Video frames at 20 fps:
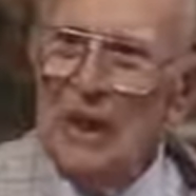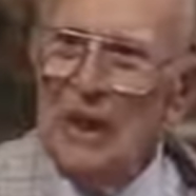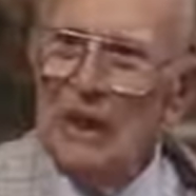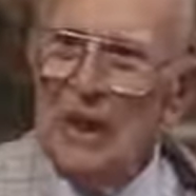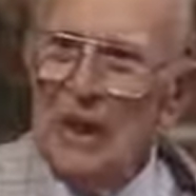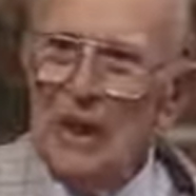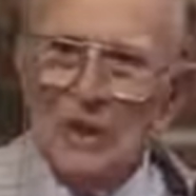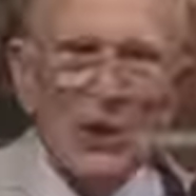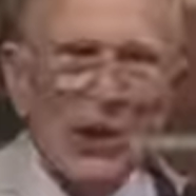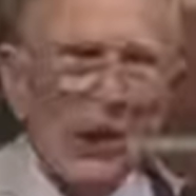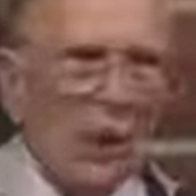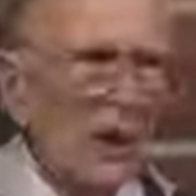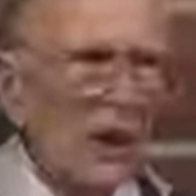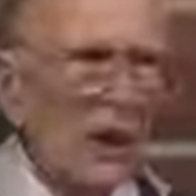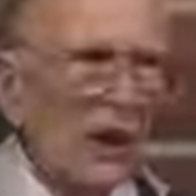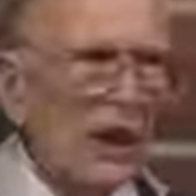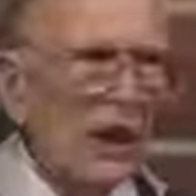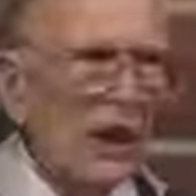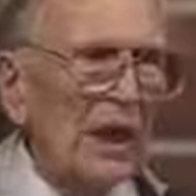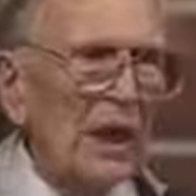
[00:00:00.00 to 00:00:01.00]
That's all
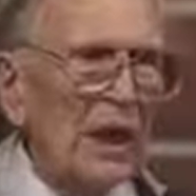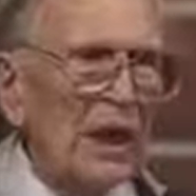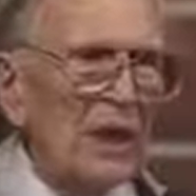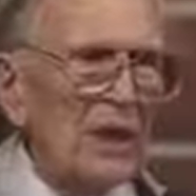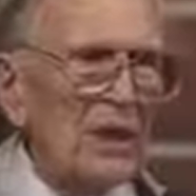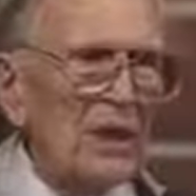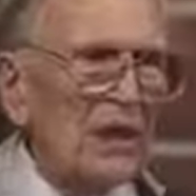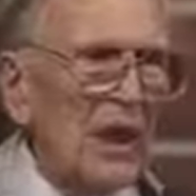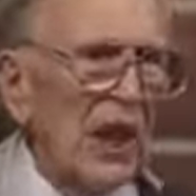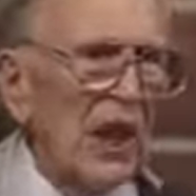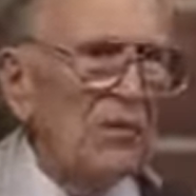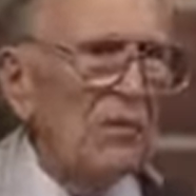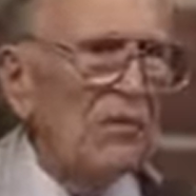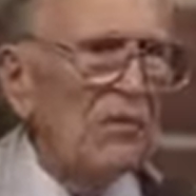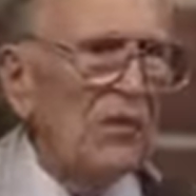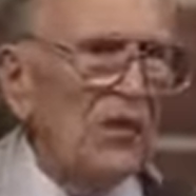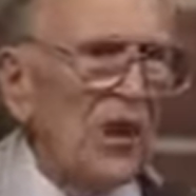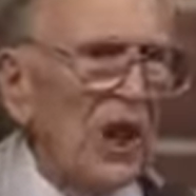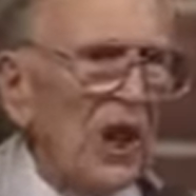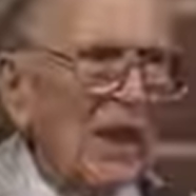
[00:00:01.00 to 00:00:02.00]
he did. He just had
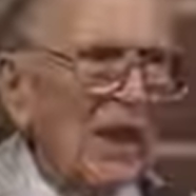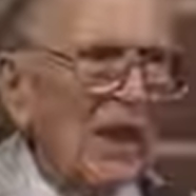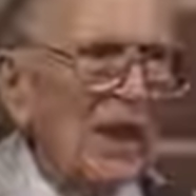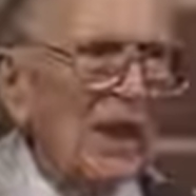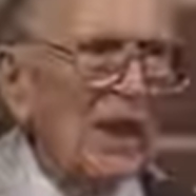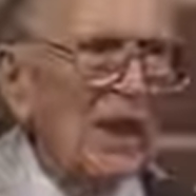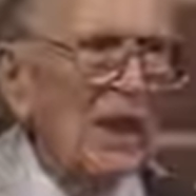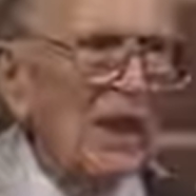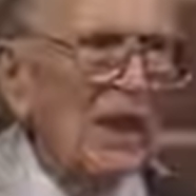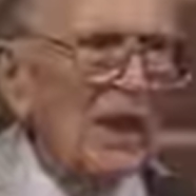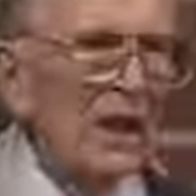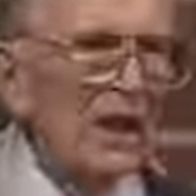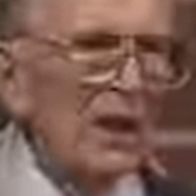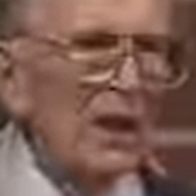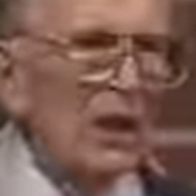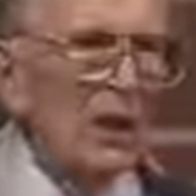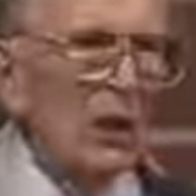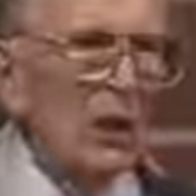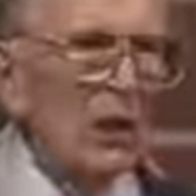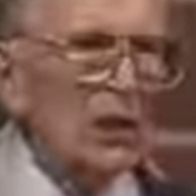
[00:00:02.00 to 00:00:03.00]
faith in
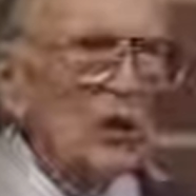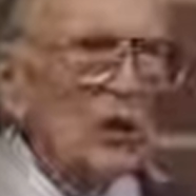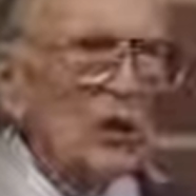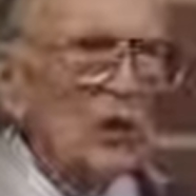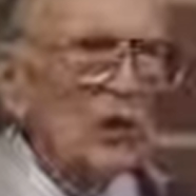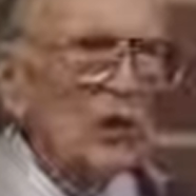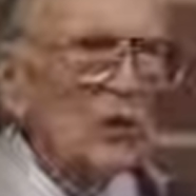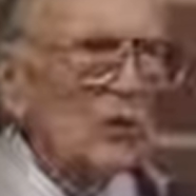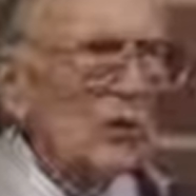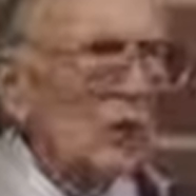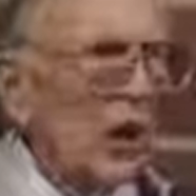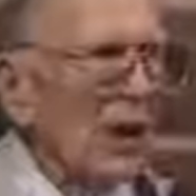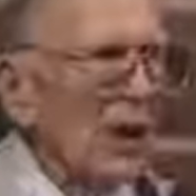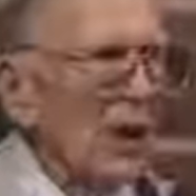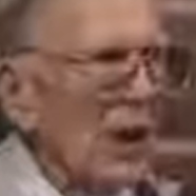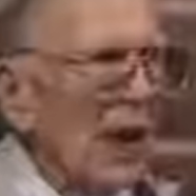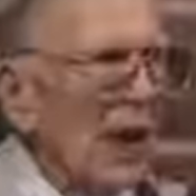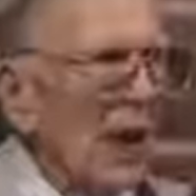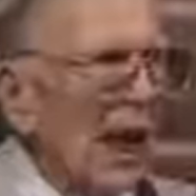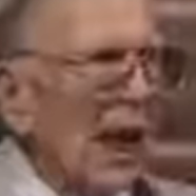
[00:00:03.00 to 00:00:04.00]
the Lord Jesus
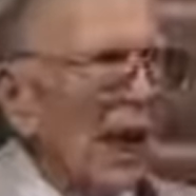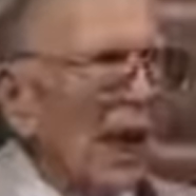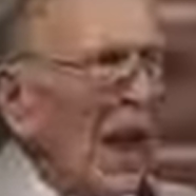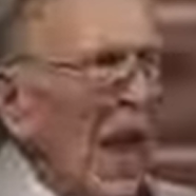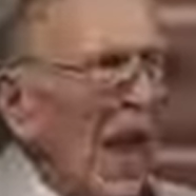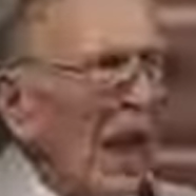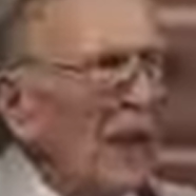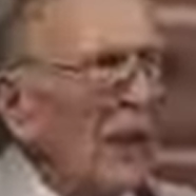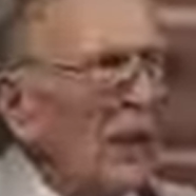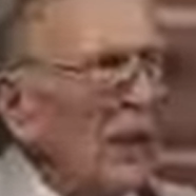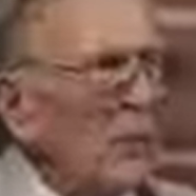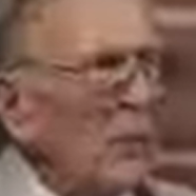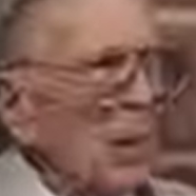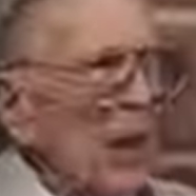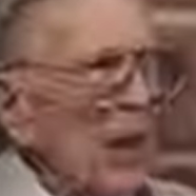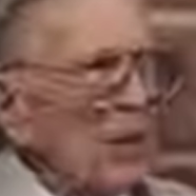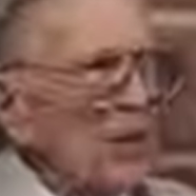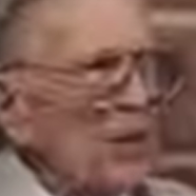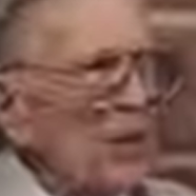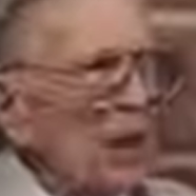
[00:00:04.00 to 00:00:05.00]
Christ. And I can
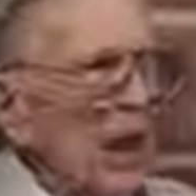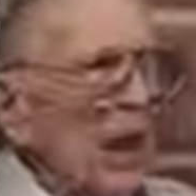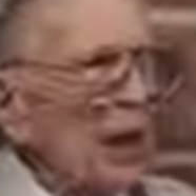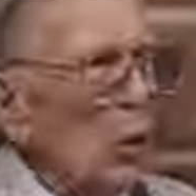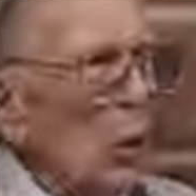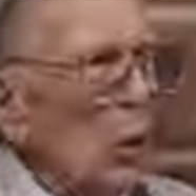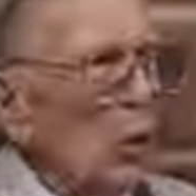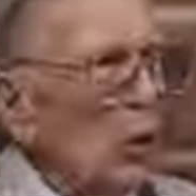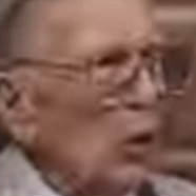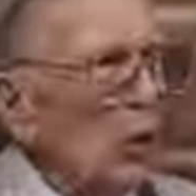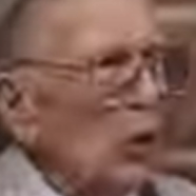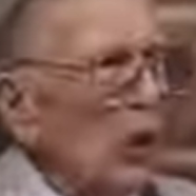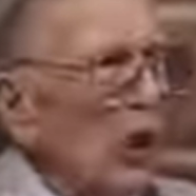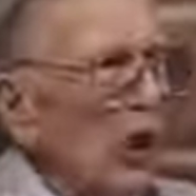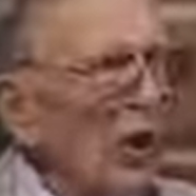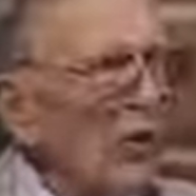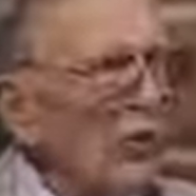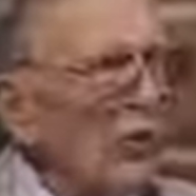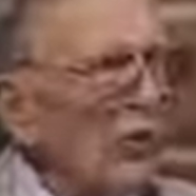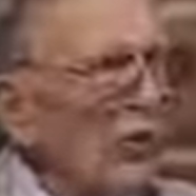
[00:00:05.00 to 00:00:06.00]
imagine that old
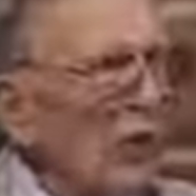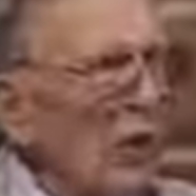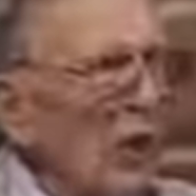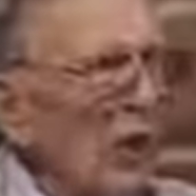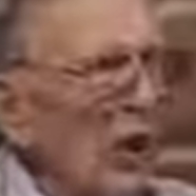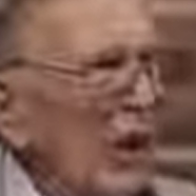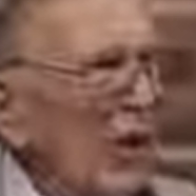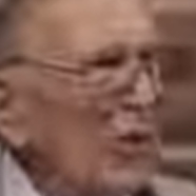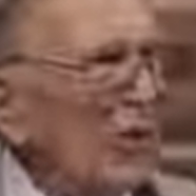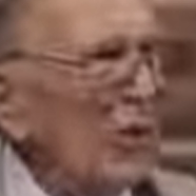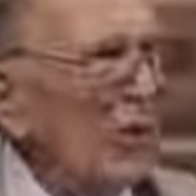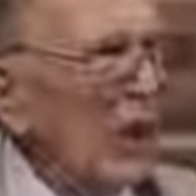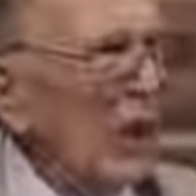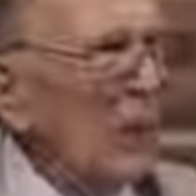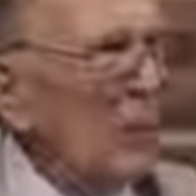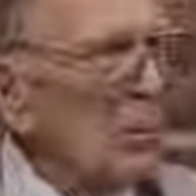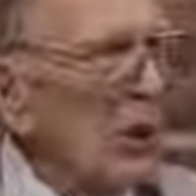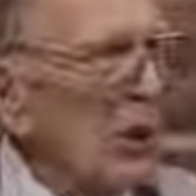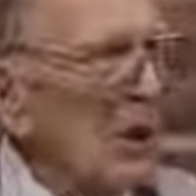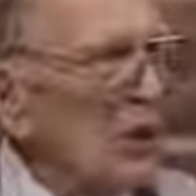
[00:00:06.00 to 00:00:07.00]
tough
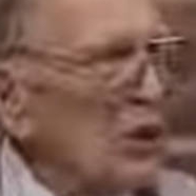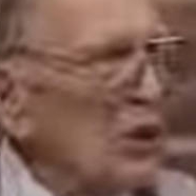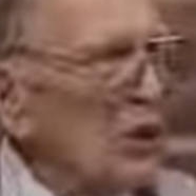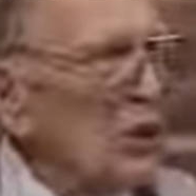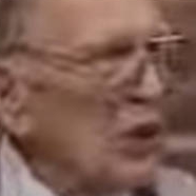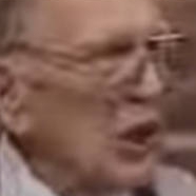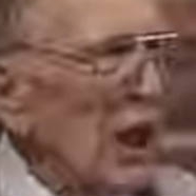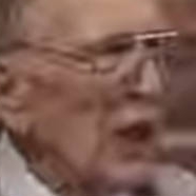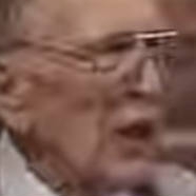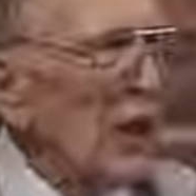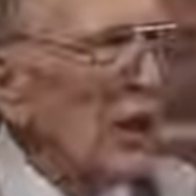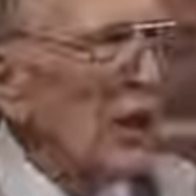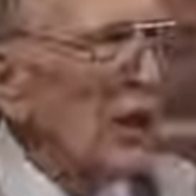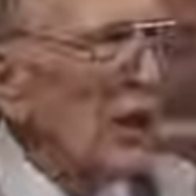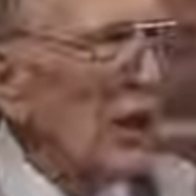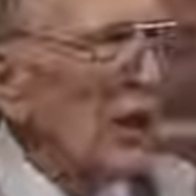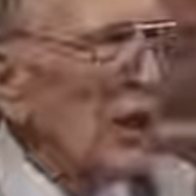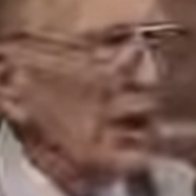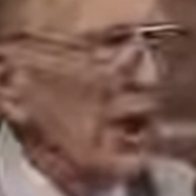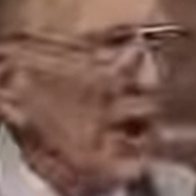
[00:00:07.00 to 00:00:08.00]
Philippian jailer
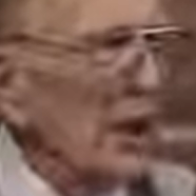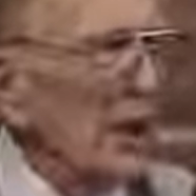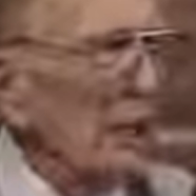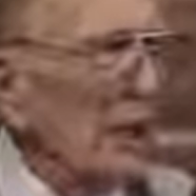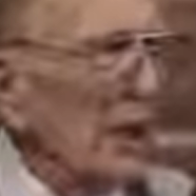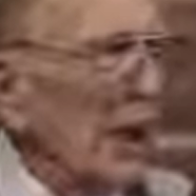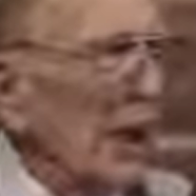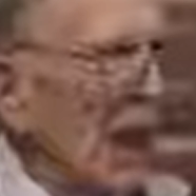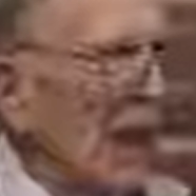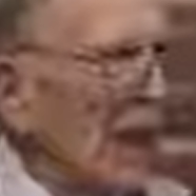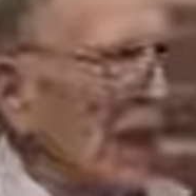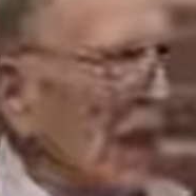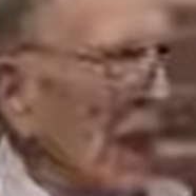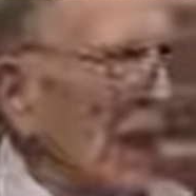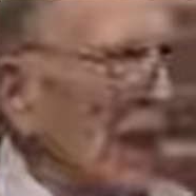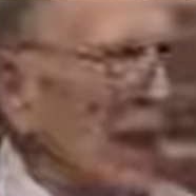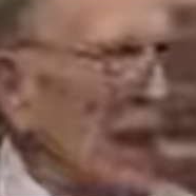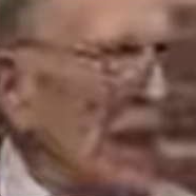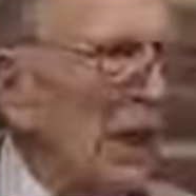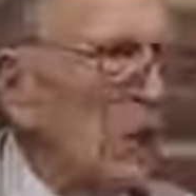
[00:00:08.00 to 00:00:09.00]
that came in that
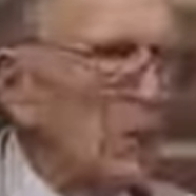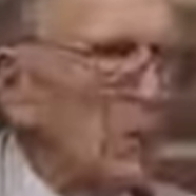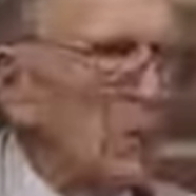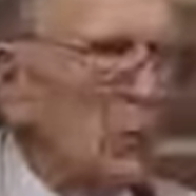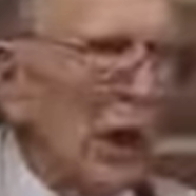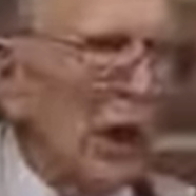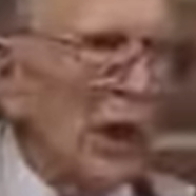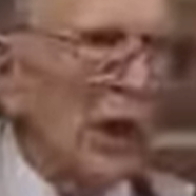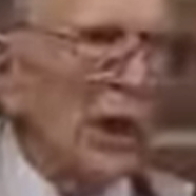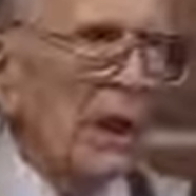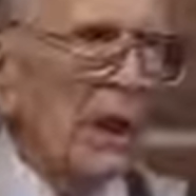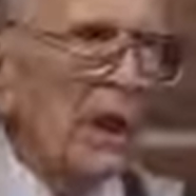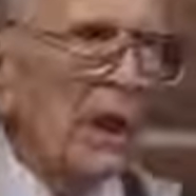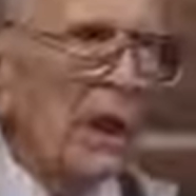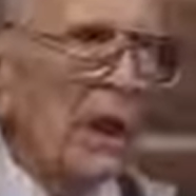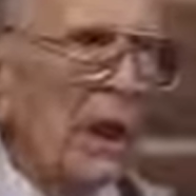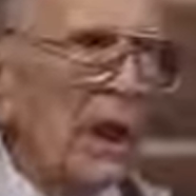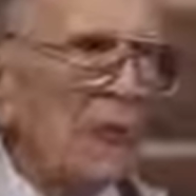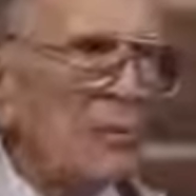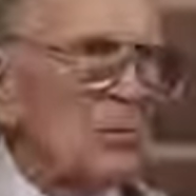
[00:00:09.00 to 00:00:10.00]
night, and he was ready to
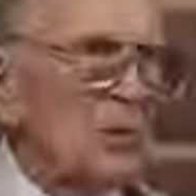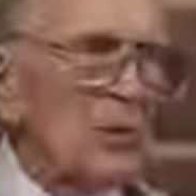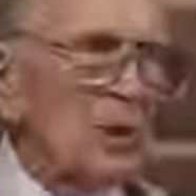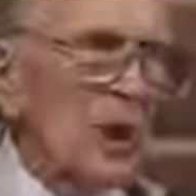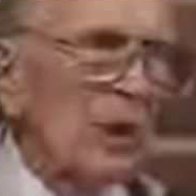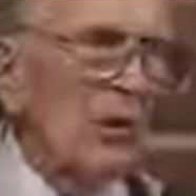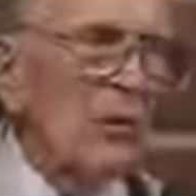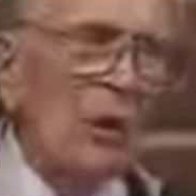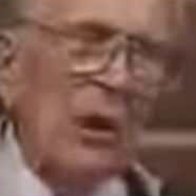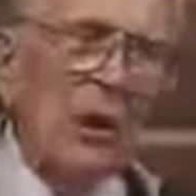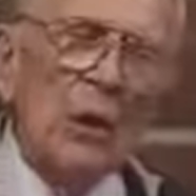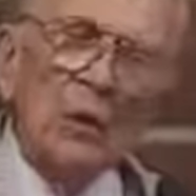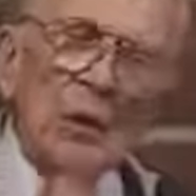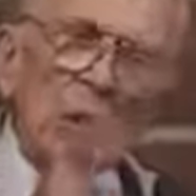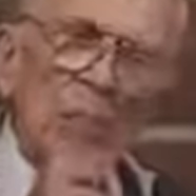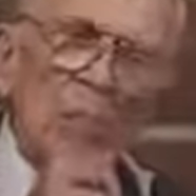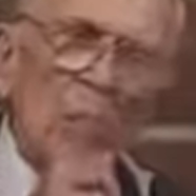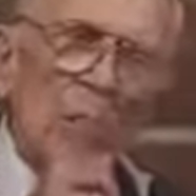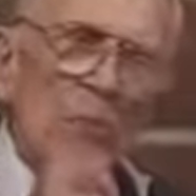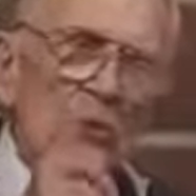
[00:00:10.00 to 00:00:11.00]
kill himself
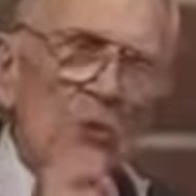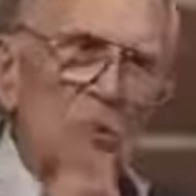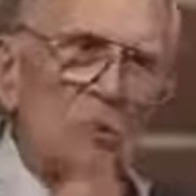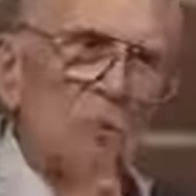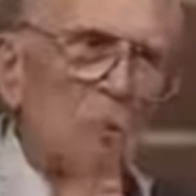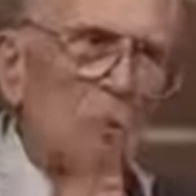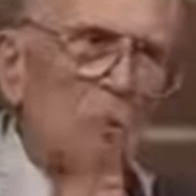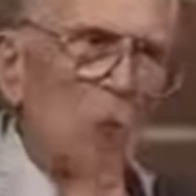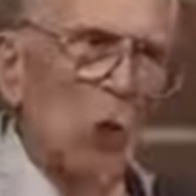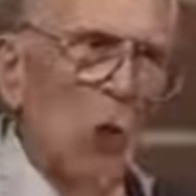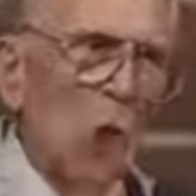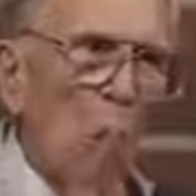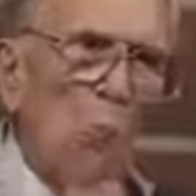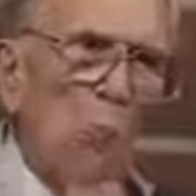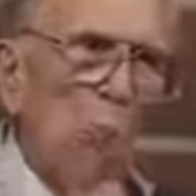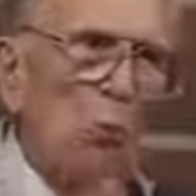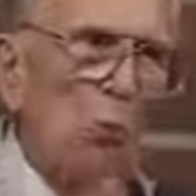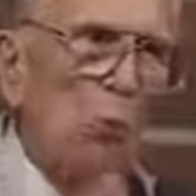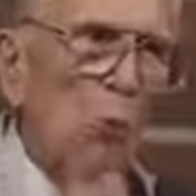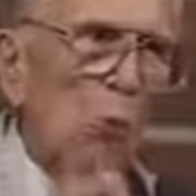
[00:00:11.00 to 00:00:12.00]
because
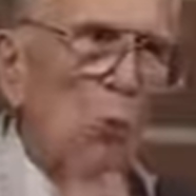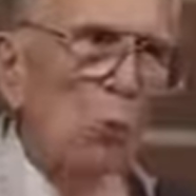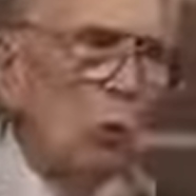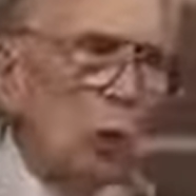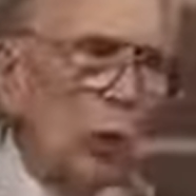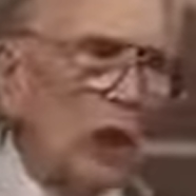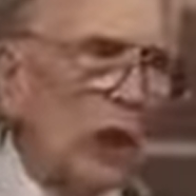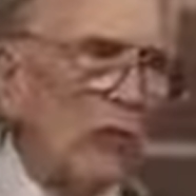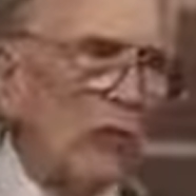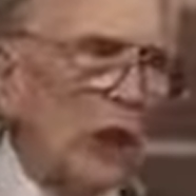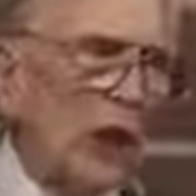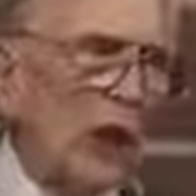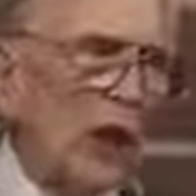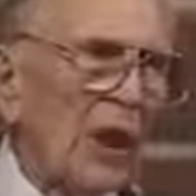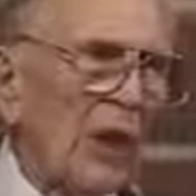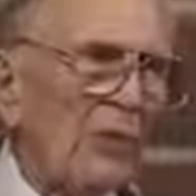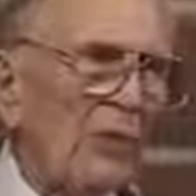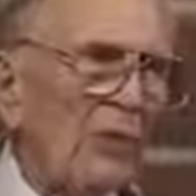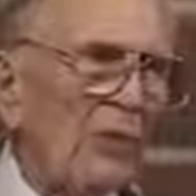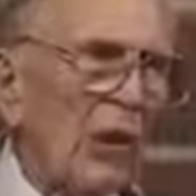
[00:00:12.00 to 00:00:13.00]
Rome would have done
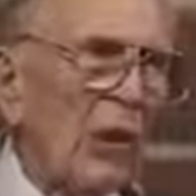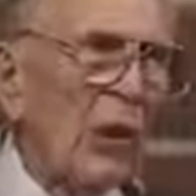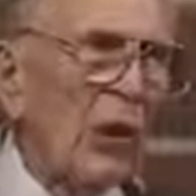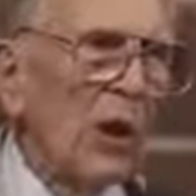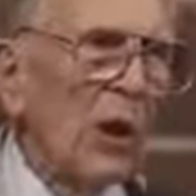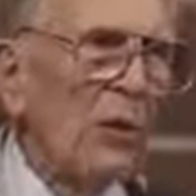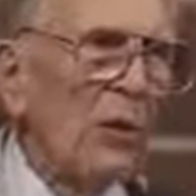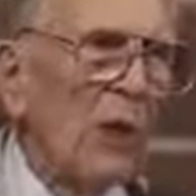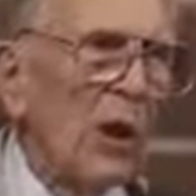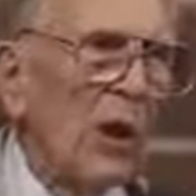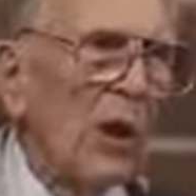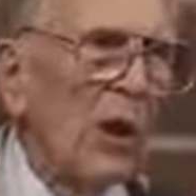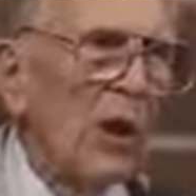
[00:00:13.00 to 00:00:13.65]
it for him.